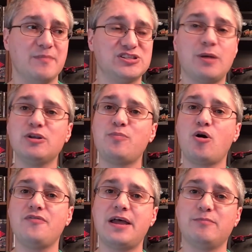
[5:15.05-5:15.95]
stumbled
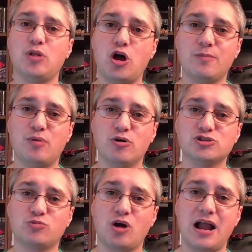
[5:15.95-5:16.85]
upon that blog
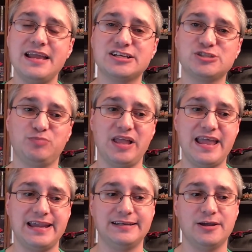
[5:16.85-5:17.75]
post where I
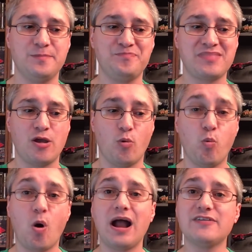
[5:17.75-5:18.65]
explained
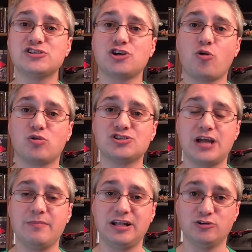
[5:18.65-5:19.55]
why the Star Wars
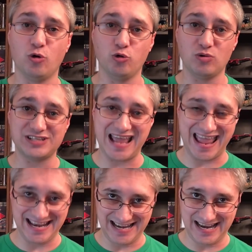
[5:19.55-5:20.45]
timeline gold was
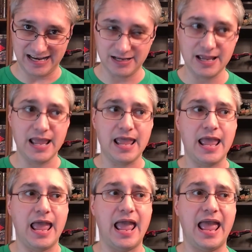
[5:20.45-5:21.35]
ending
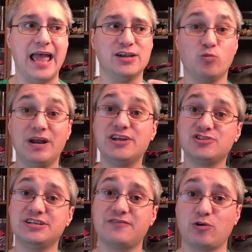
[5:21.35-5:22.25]
and went
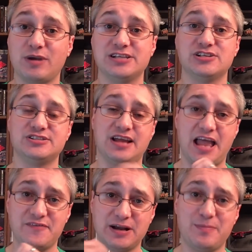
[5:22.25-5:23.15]
into the different reasons, the
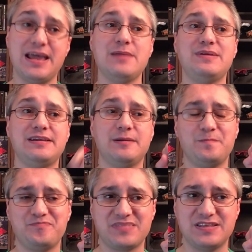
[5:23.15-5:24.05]
having a
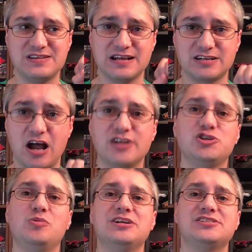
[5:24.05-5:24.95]
baby, the
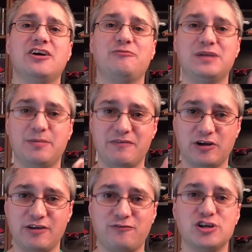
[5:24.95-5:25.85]
continuity stuff becoming
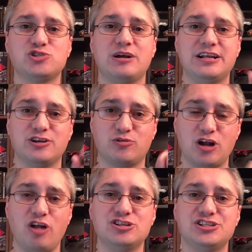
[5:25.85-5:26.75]
very frustrating, the
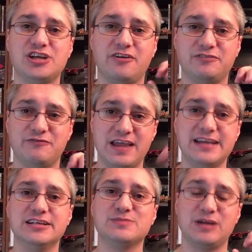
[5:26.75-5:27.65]
chronology stuff, the
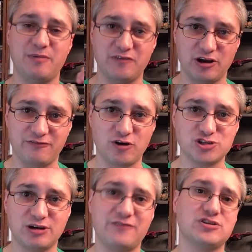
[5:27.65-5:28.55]
vagueness becoming very
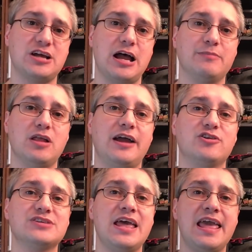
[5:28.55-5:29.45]
frustrating for
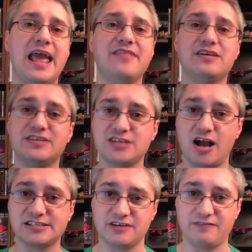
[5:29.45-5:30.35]
timeliners, and then the
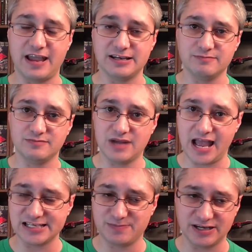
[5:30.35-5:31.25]
toxic fandom
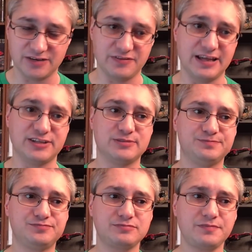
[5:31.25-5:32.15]
aspect of things.
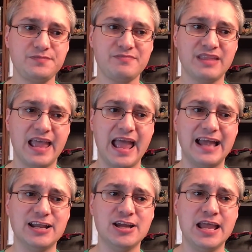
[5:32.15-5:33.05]

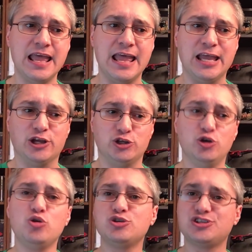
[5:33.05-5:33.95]
And
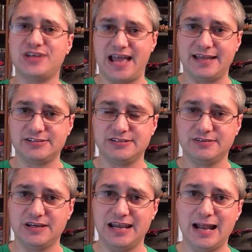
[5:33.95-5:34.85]
used that
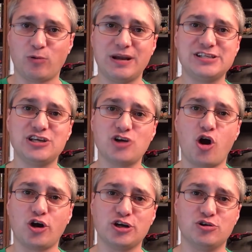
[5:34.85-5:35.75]
in a recent
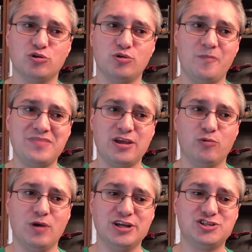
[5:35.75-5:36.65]
article,
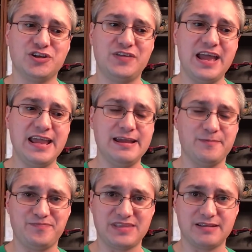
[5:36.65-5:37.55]
which
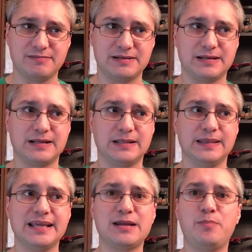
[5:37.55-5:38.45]
they
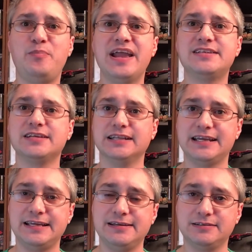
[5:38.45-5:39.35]

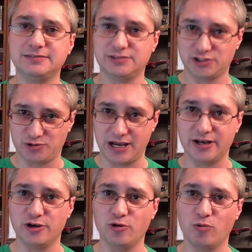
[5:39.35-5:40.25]
clickbaitily, to create
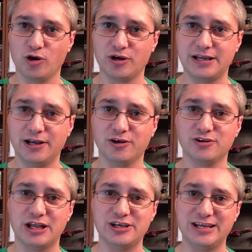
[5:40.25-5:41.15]
a new word here,
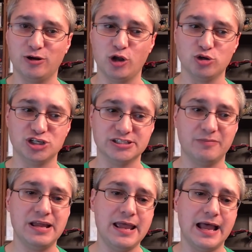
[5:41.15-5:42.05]
a
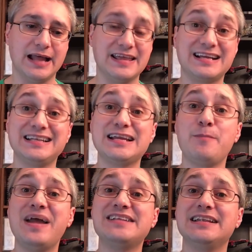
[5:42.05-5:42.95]
neologism, they
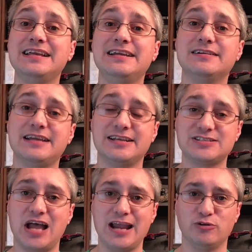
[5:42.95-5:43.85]
clickbaitily
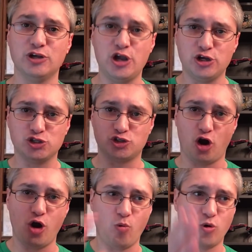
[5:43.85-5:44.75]
entitled
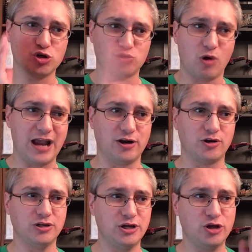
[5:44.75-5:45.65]
Star Wars
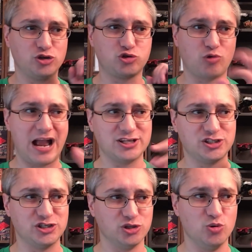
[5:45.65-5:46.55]
Writer
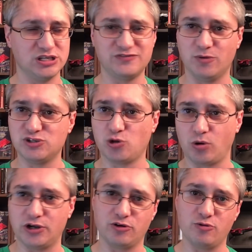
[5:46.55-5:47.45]
Trashes Lucasfilm
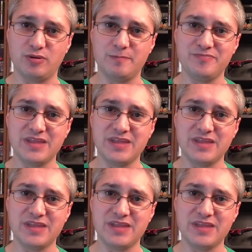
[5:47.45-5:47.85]
Story Group.